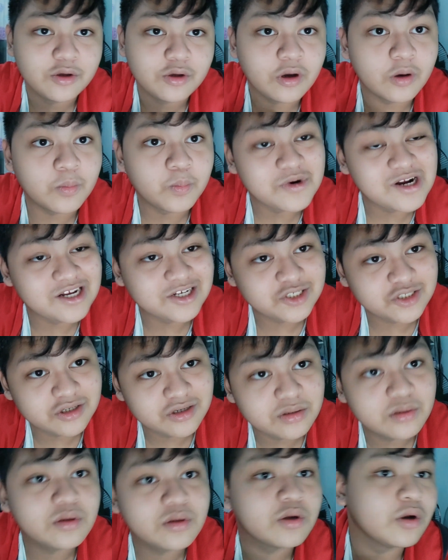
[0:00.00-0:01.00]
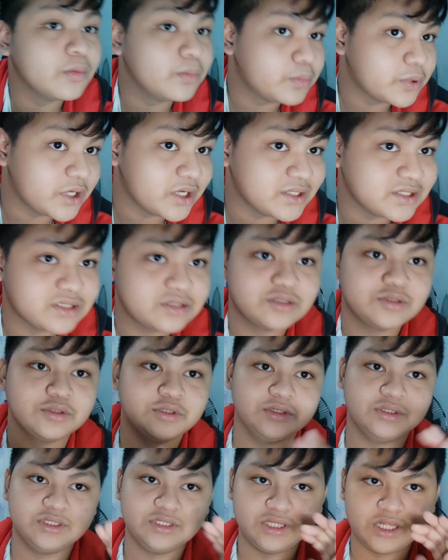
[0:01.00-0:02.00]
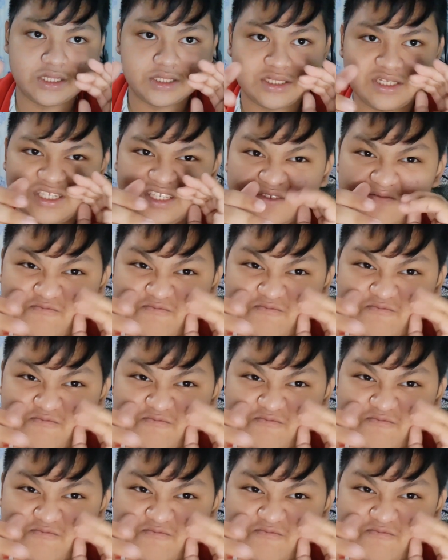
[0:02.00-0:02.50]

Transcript: Compression, compress. It's like this.